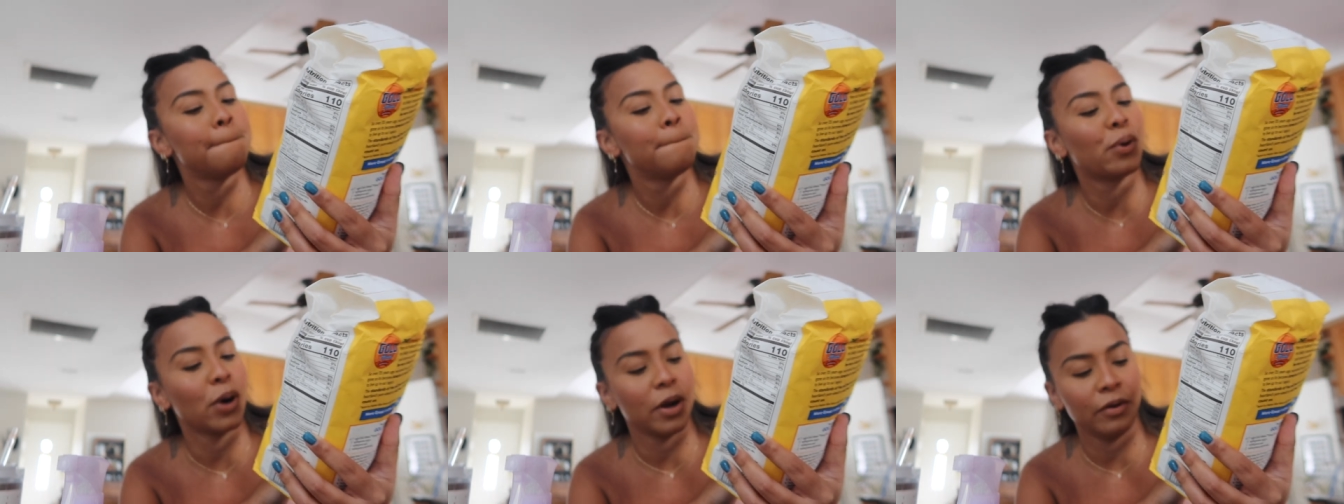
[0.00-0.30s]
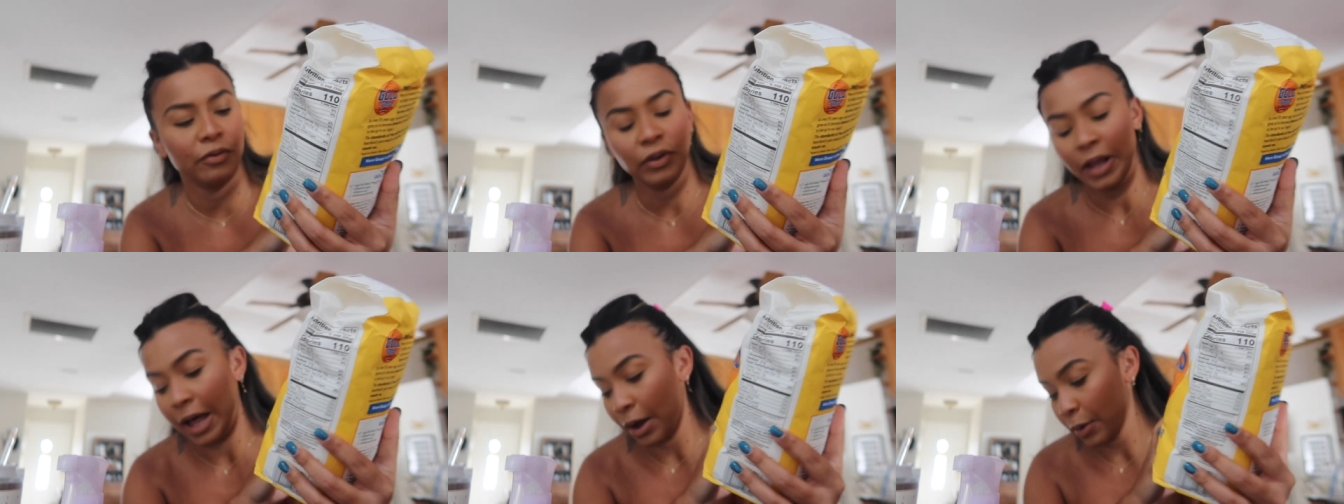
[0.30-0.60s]

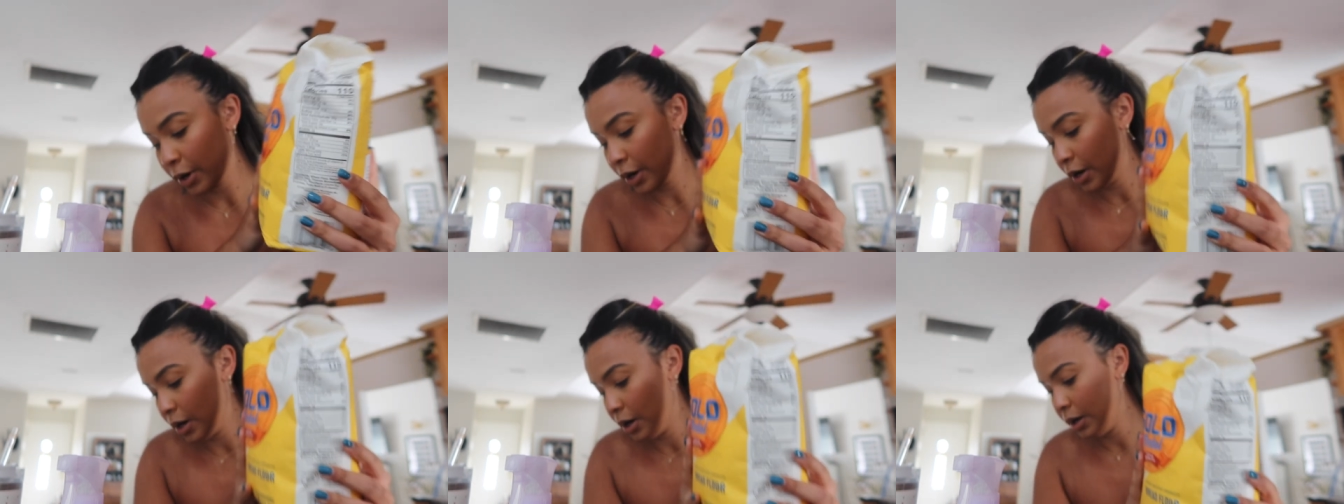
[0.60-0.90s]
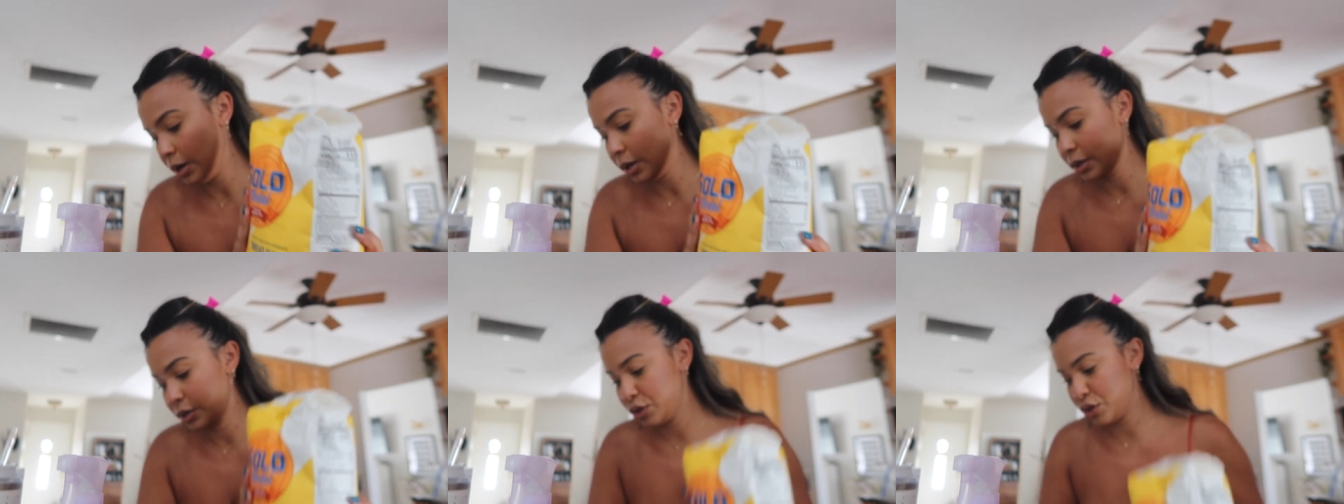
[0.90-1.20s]
bread flour.
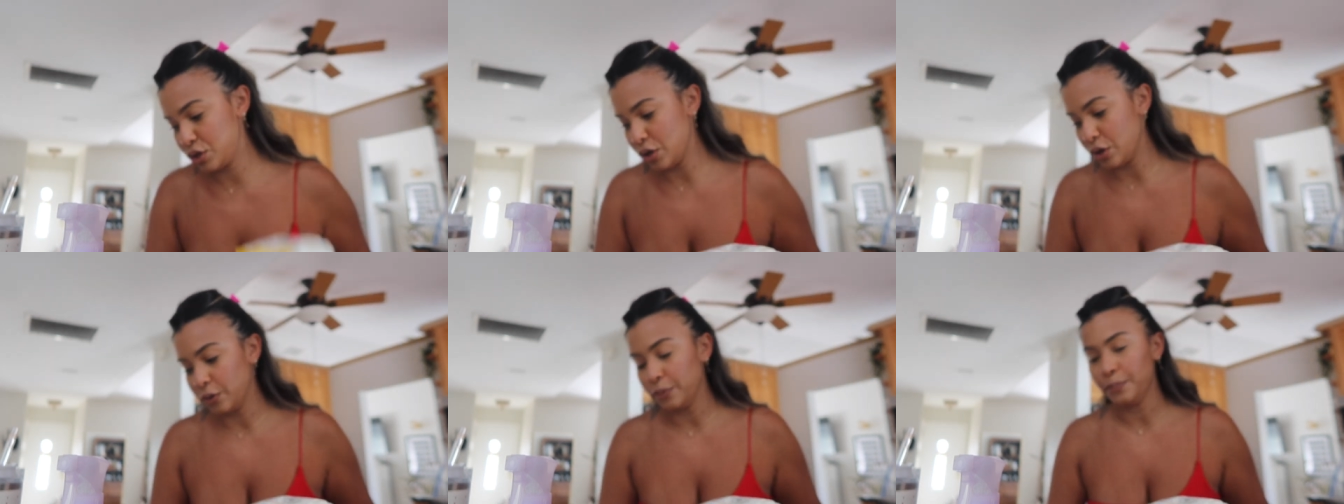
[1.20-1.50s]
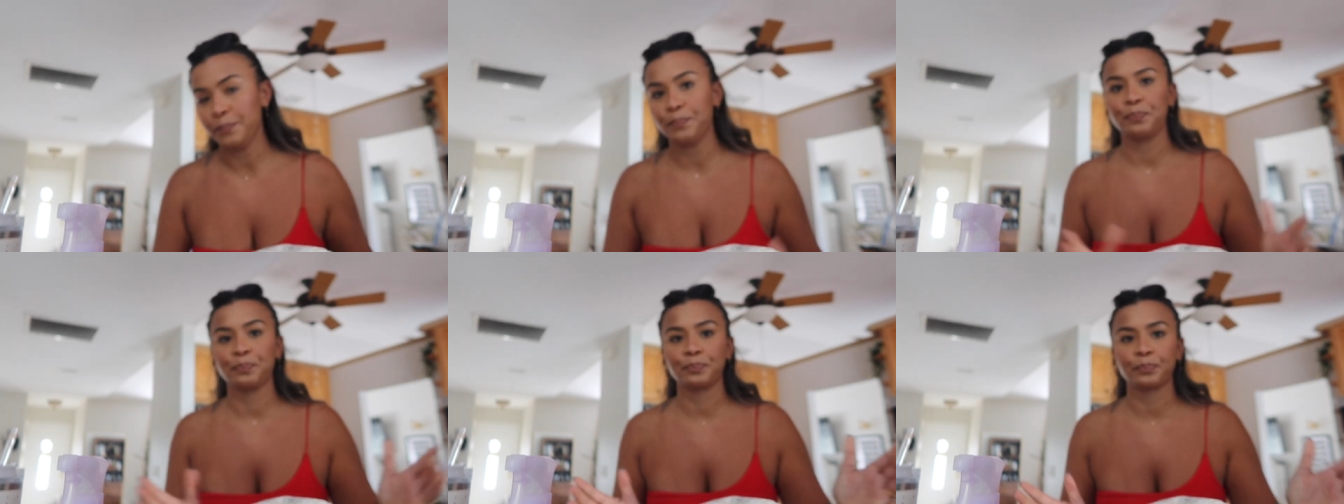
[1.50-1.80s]

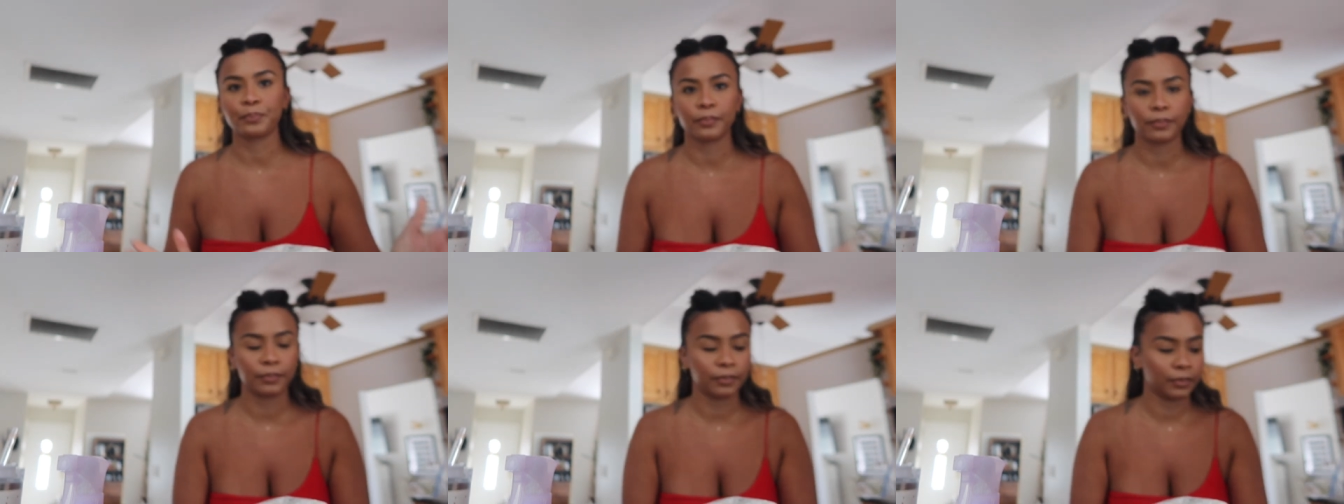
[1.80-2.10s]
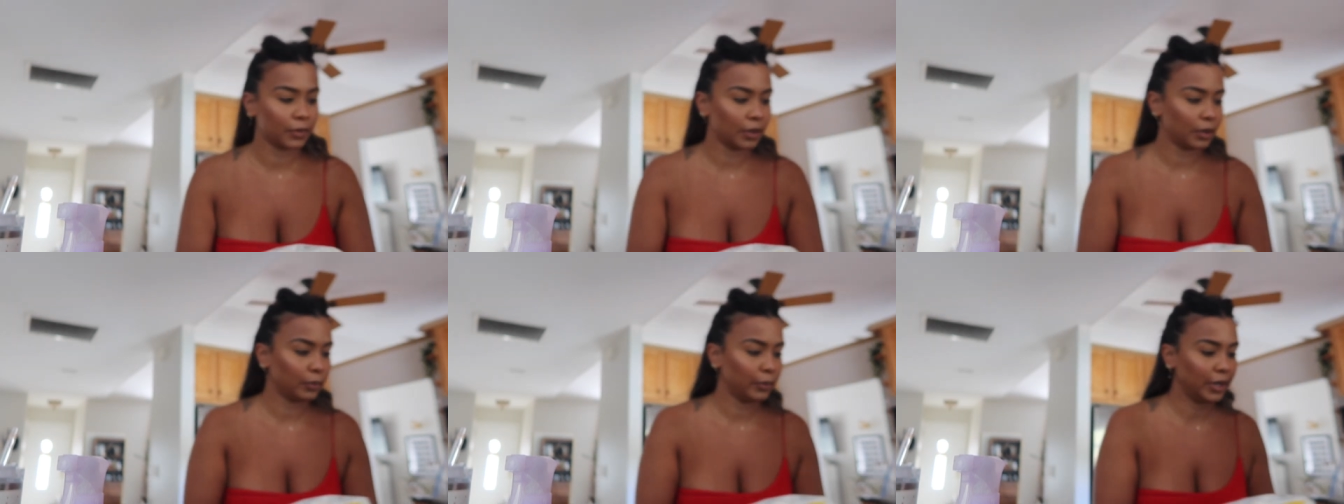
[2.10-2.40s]
So
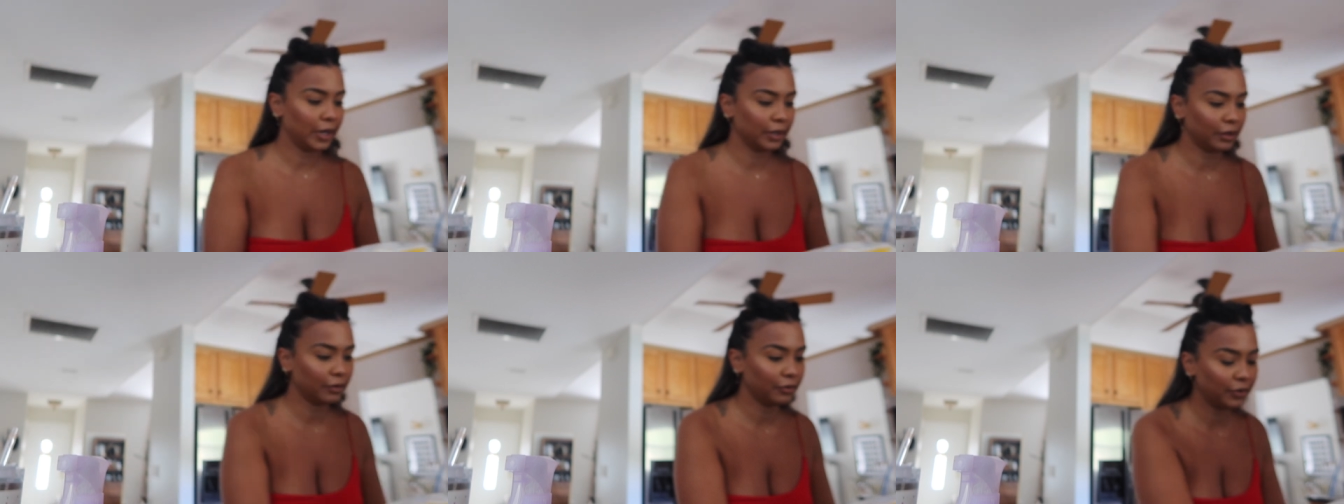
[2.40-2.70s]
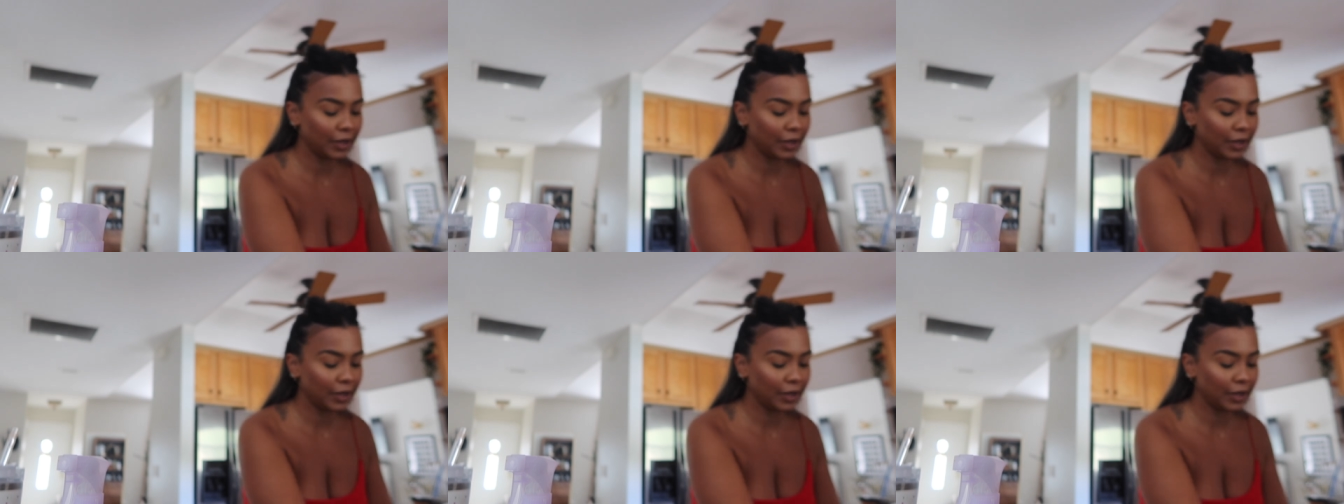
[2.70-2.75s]
we got the